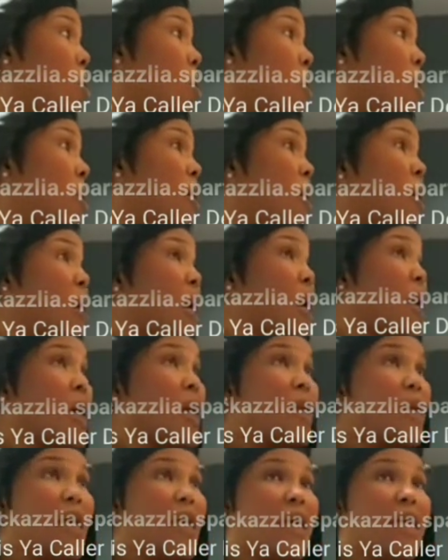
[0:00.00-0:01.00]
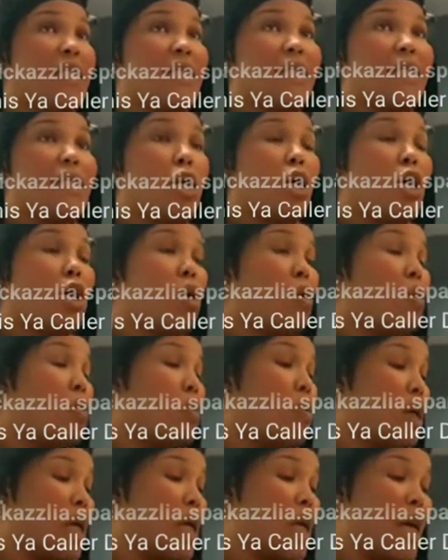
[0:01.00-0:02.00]
On a can't go this.
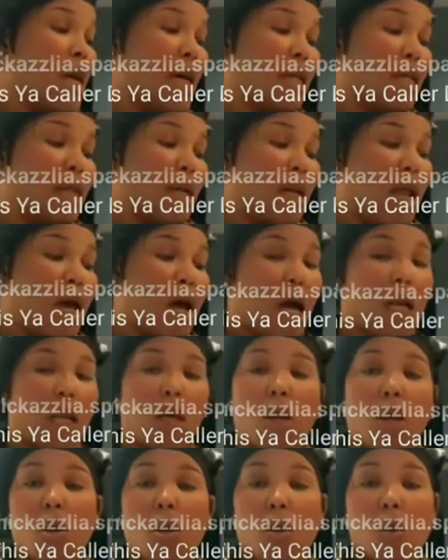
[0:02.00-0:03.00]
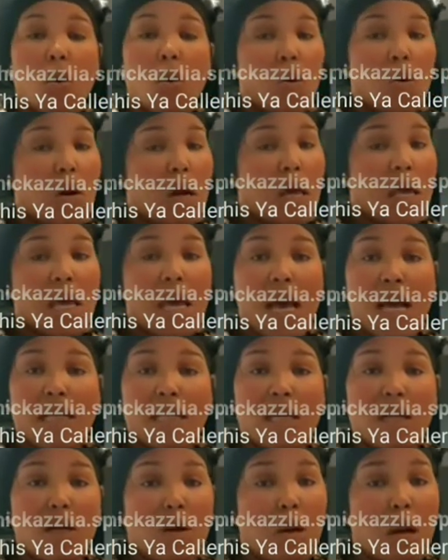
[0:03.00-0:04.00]
On a can't say that. On a can't
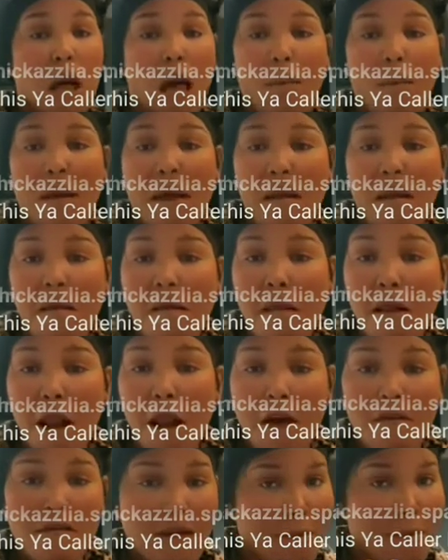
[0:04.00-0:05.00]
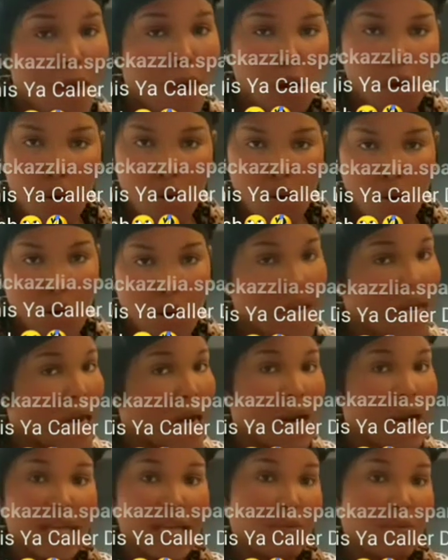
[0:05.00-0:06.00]
say okay, I never beg on
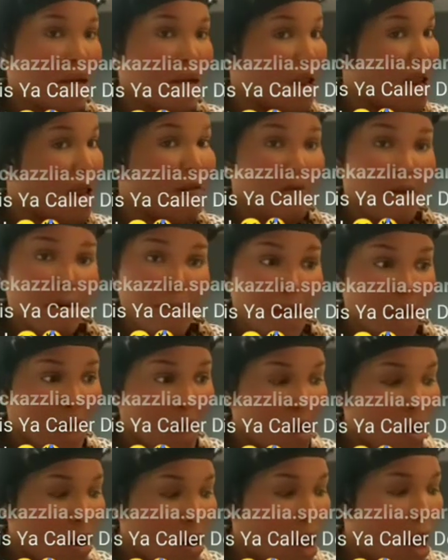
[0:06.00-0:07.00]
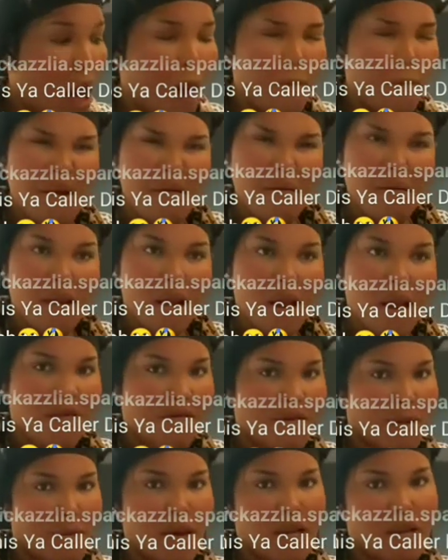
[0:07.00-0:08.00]
Nicholas. I never beg you. I'm a
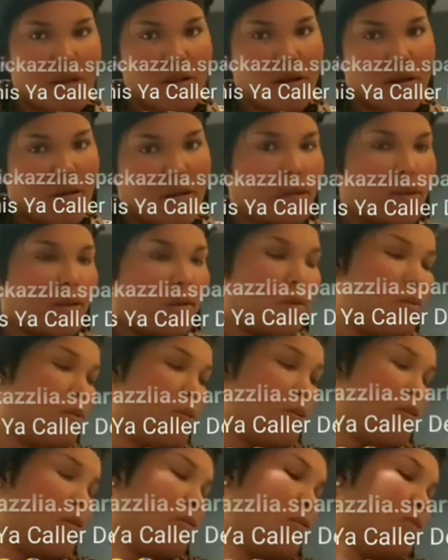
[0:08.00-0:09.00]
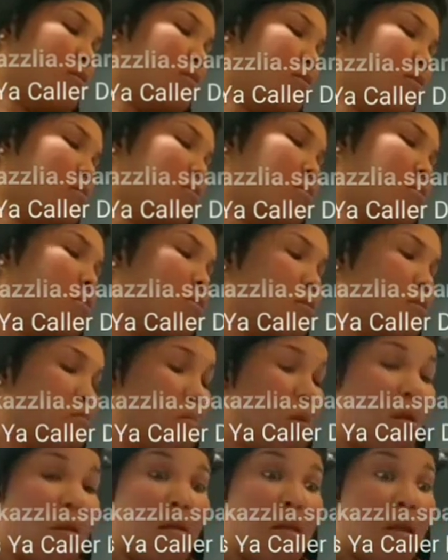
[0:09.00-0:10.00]
never beg dirty snow.
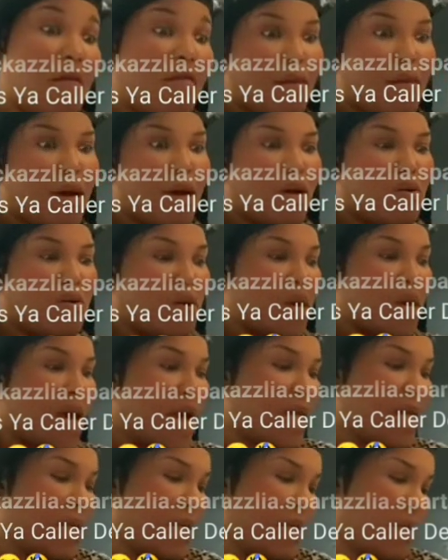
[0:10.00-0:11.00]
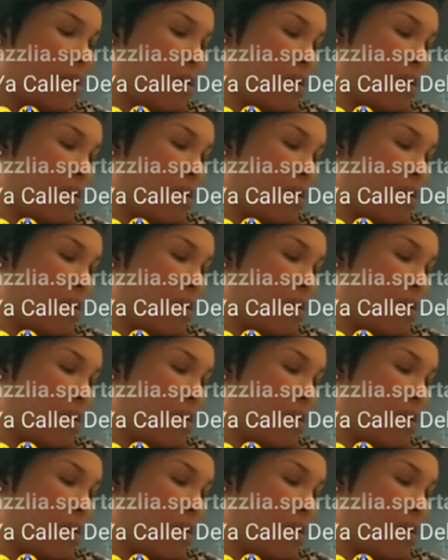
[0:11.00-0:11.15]
I never be gonna yet.